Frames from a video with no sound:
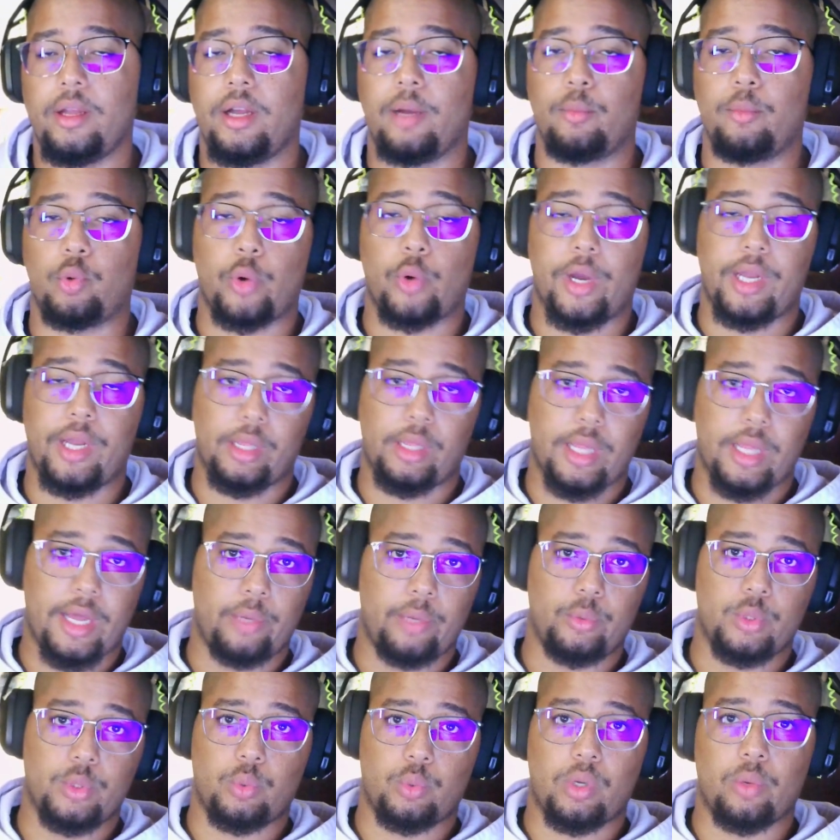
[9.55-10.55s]
I'm quite glad
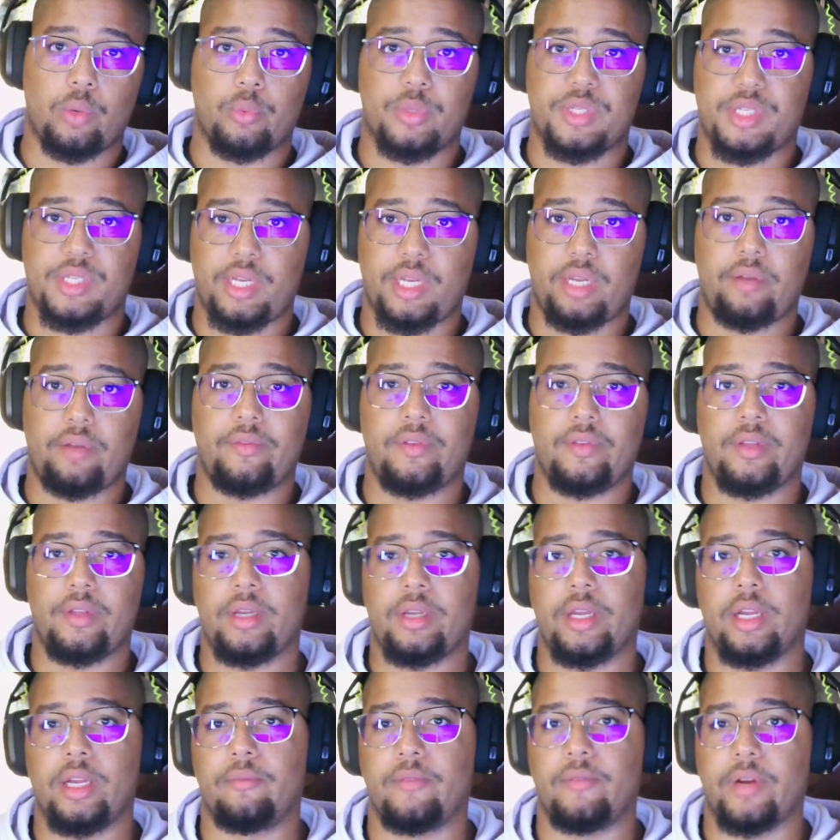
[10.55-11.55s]
it was well received,
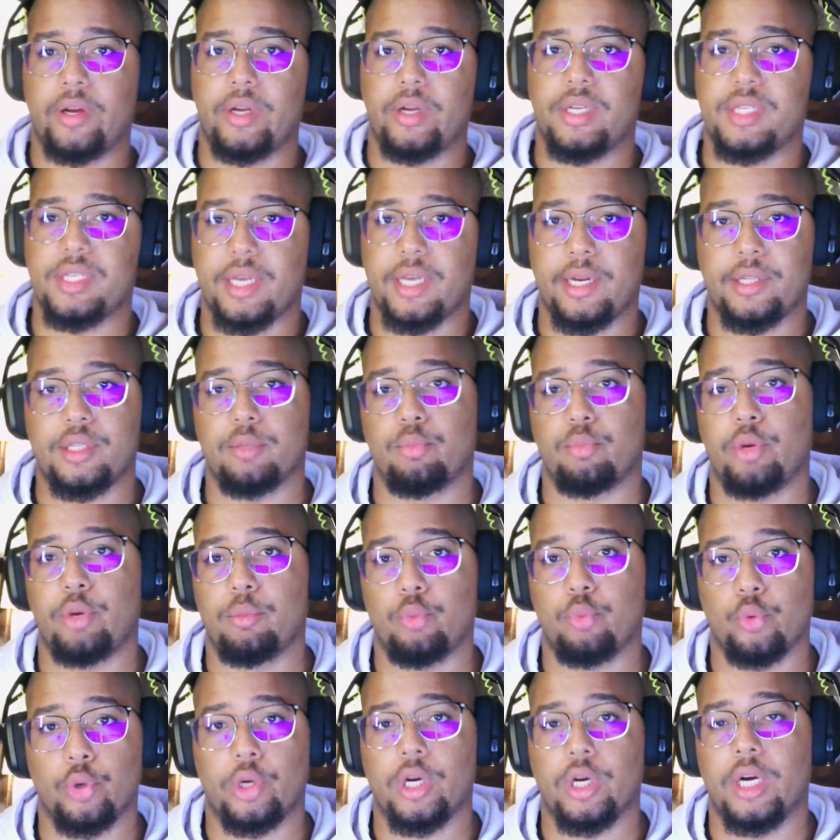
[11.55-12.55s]
and I'm very excited to
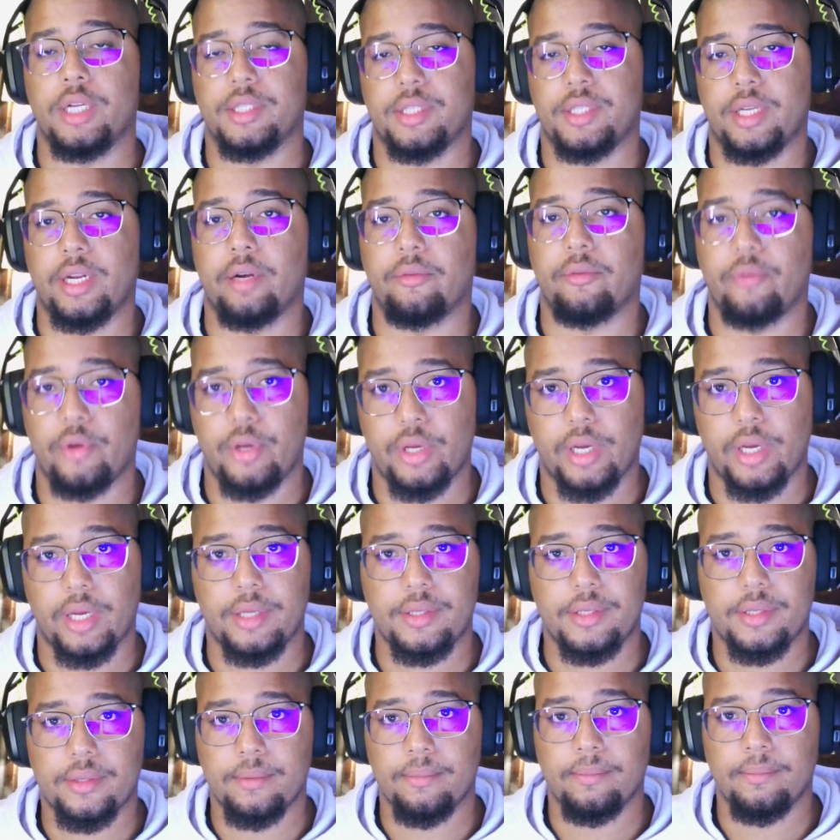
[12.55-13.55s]
bring more content out for you
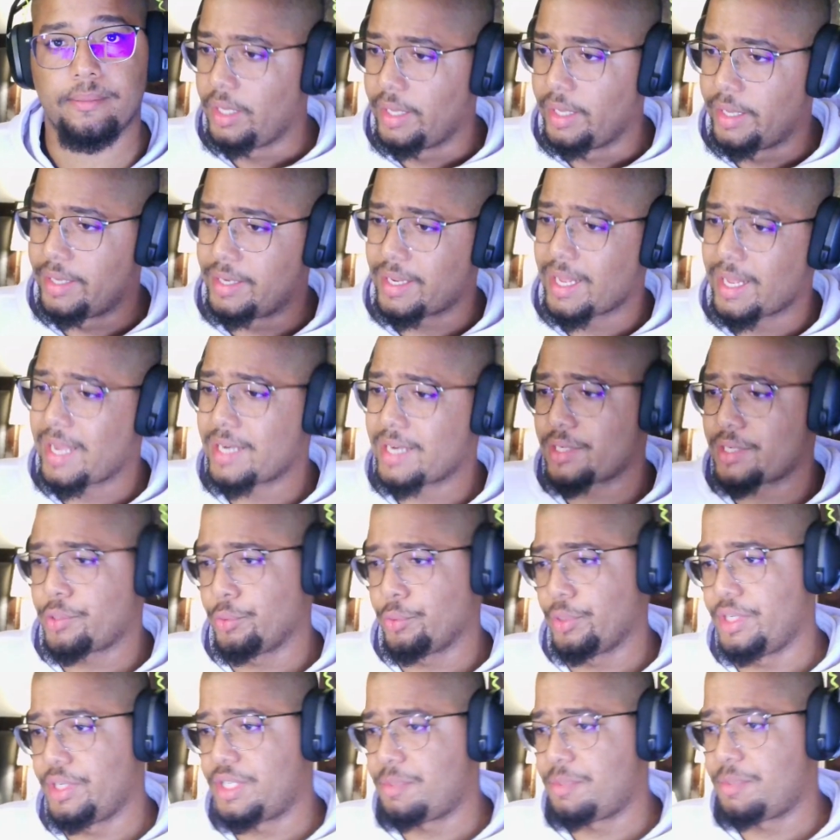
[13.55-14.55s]
guys. And
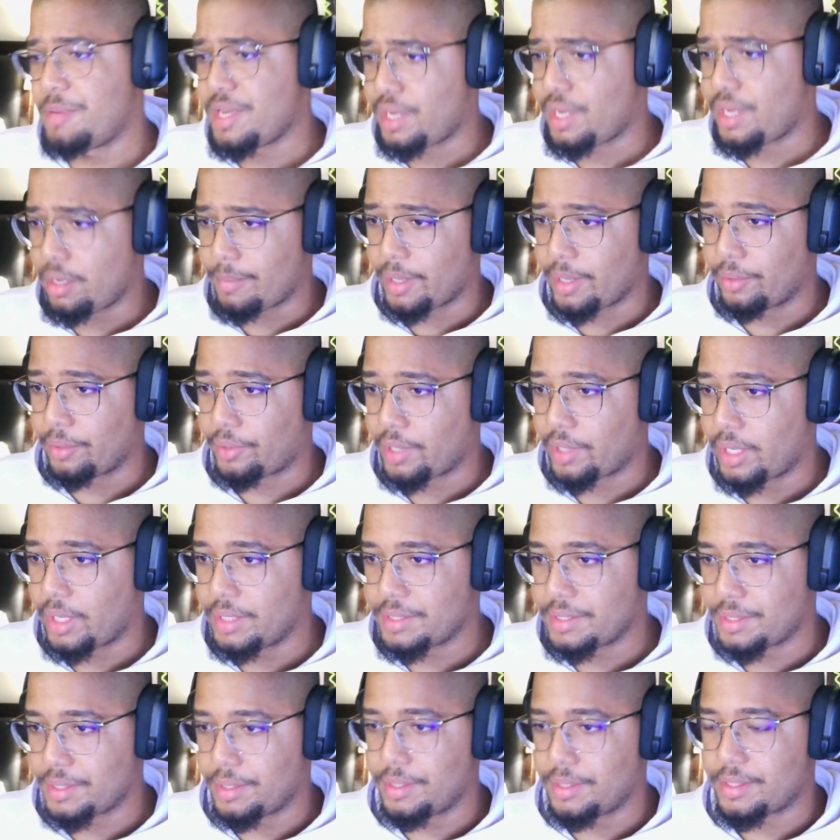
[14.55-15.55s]
actually, speaking about
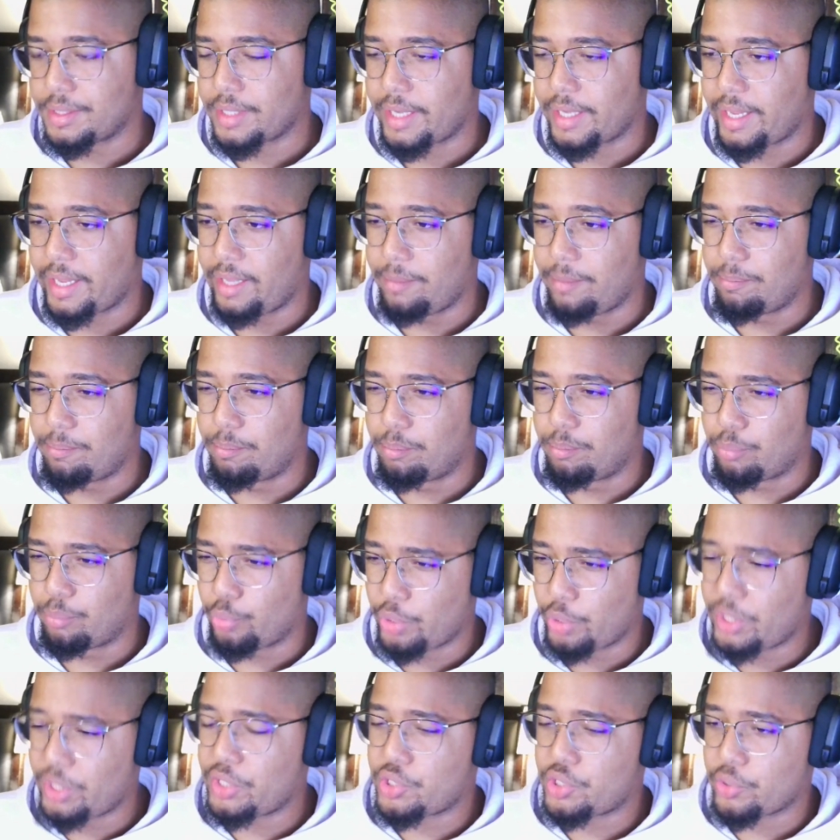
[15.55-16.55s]
content, I'm
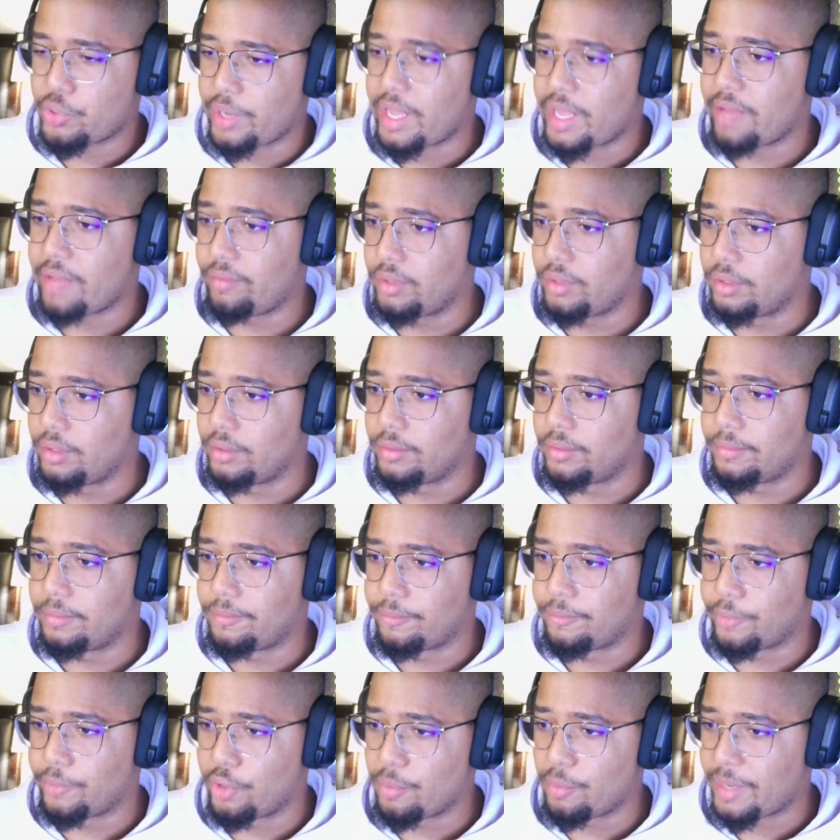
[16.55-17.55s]
pretty sure I have a
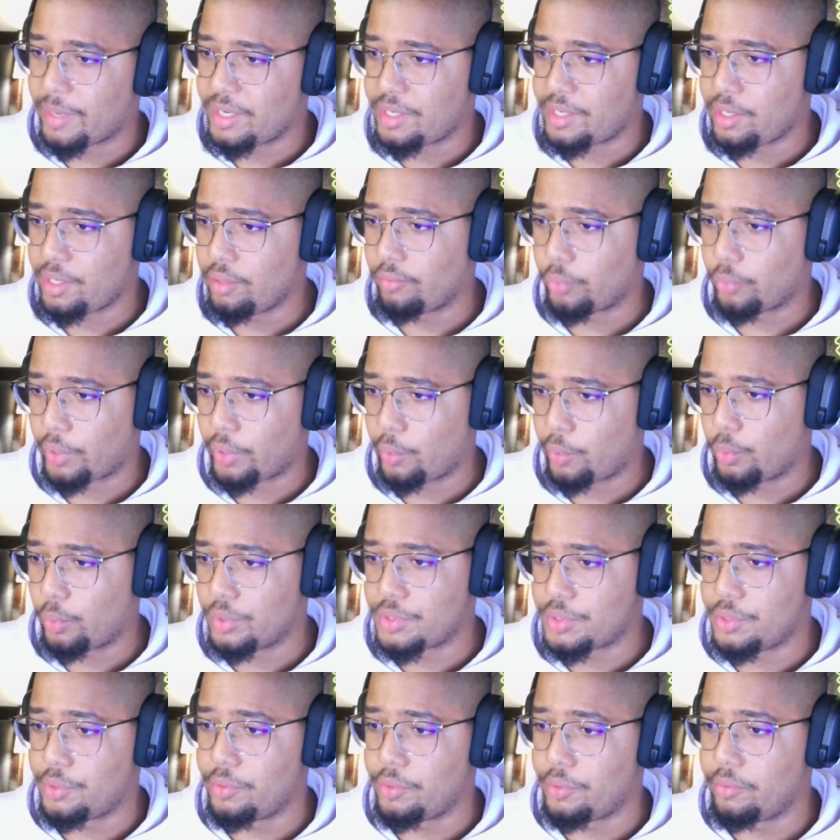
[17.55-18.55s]
firm idea of what I
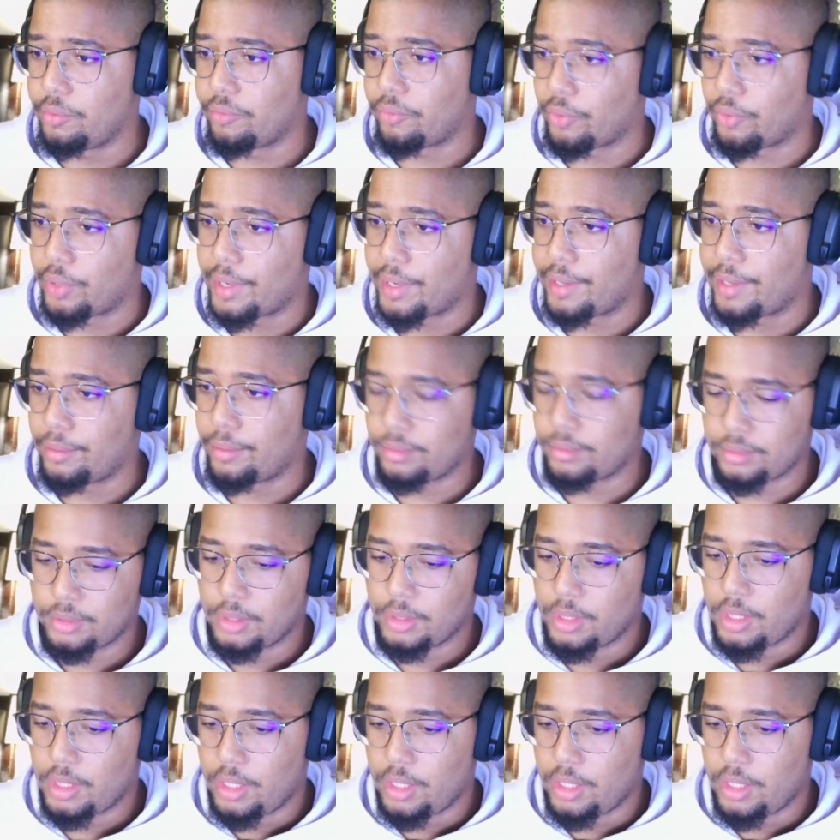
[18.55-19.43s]
want to do for now.